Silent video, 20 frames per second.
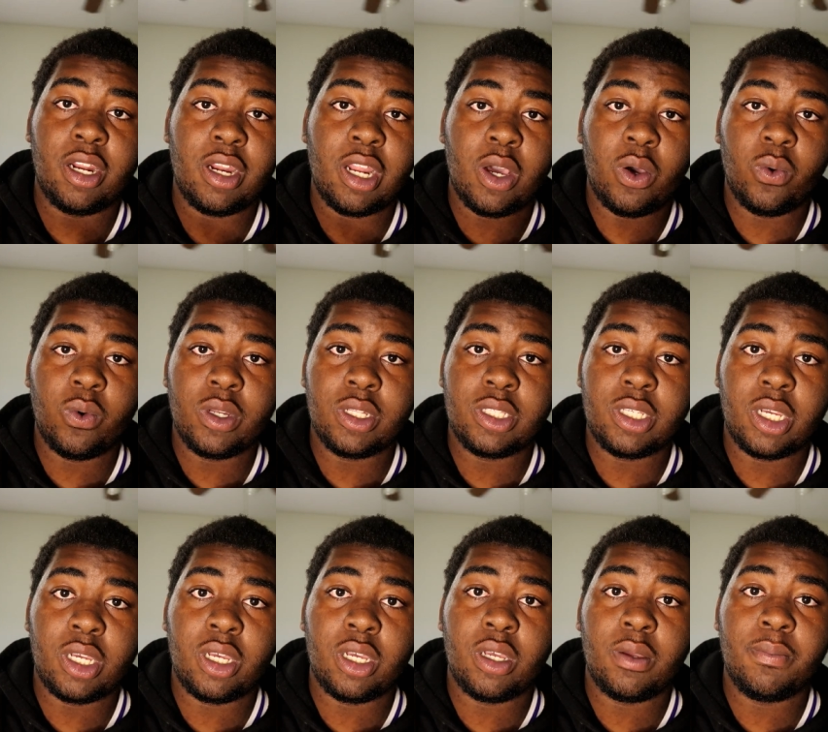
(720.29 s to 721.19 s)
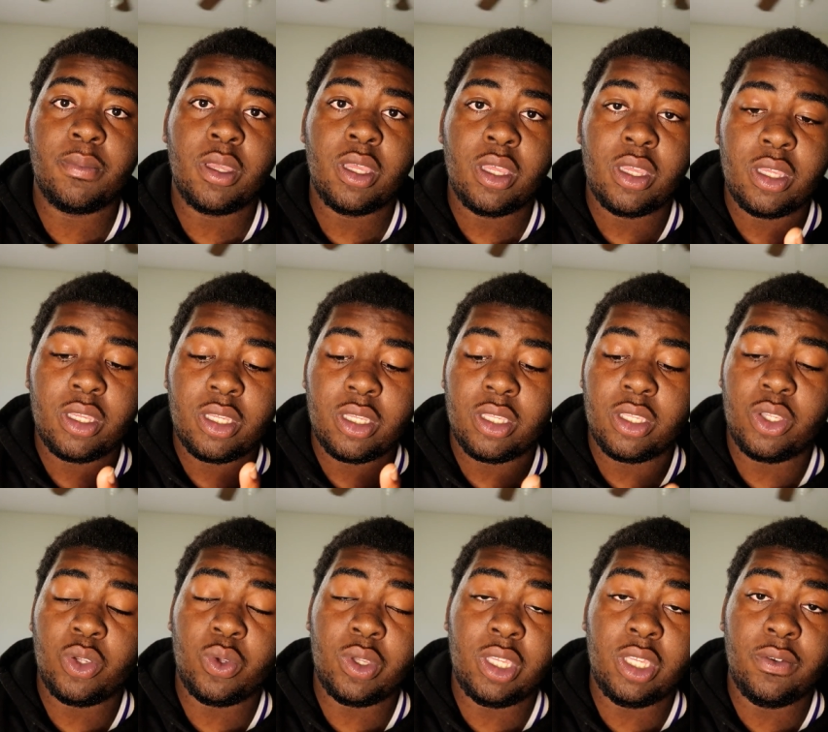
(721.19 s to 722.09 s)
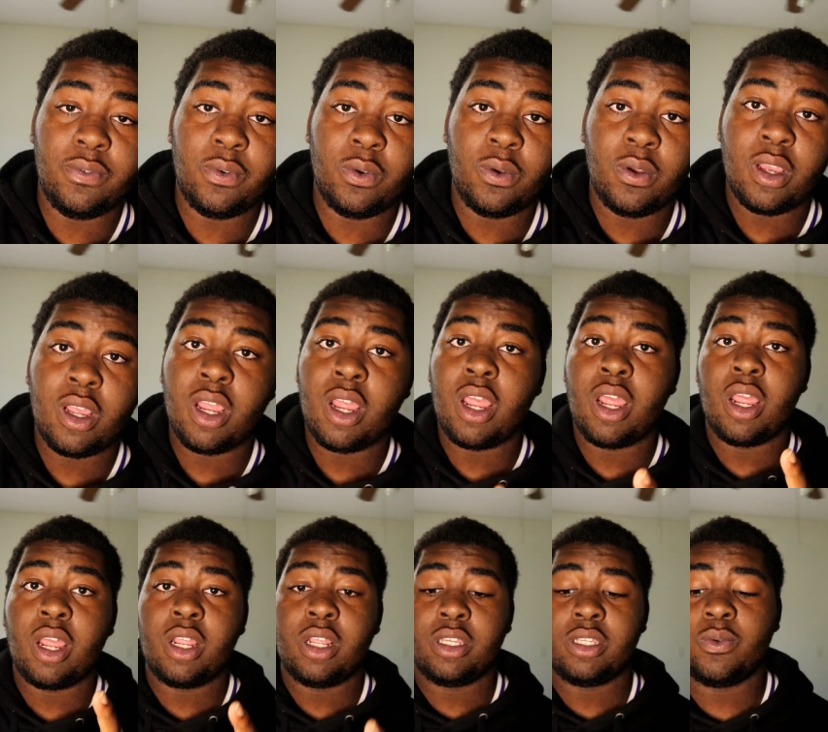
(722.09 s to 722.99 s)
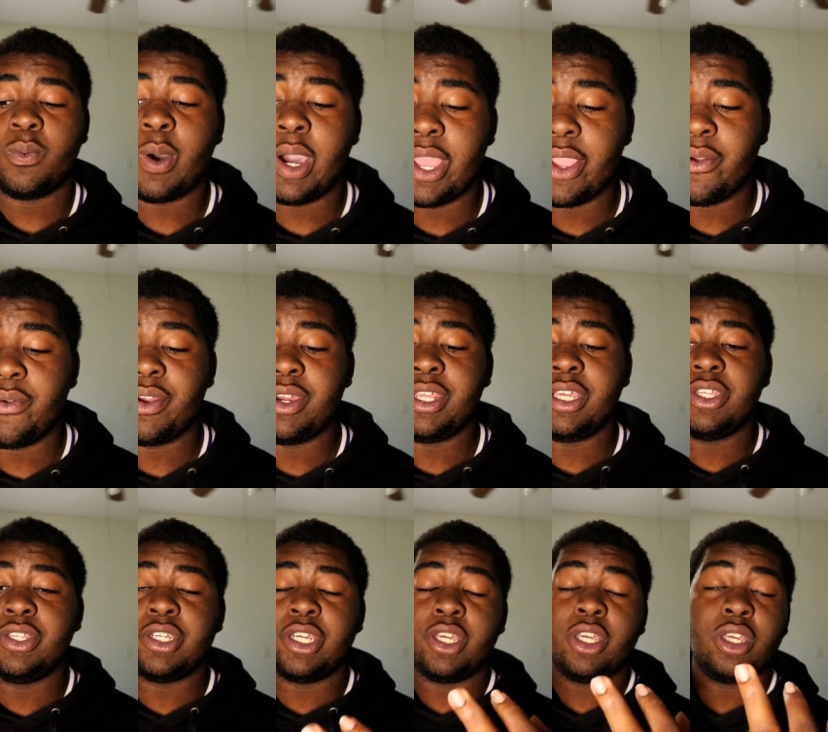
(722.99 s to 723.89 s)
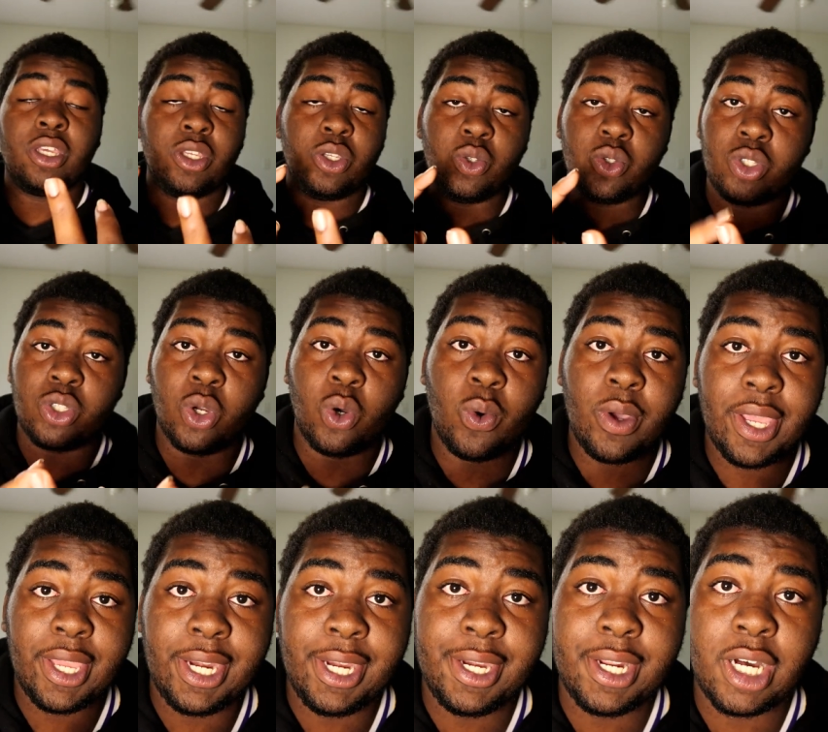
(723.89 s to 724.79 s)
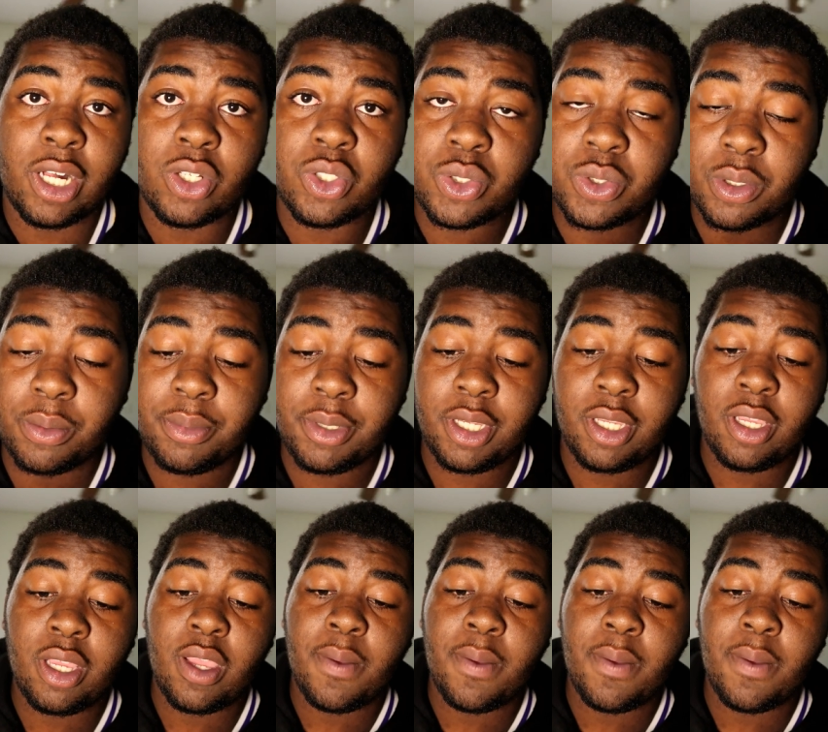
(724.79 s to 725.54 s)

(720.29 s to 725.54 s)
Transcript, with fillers: out not one time. You evil. YRNDJ, you stole $80 from me.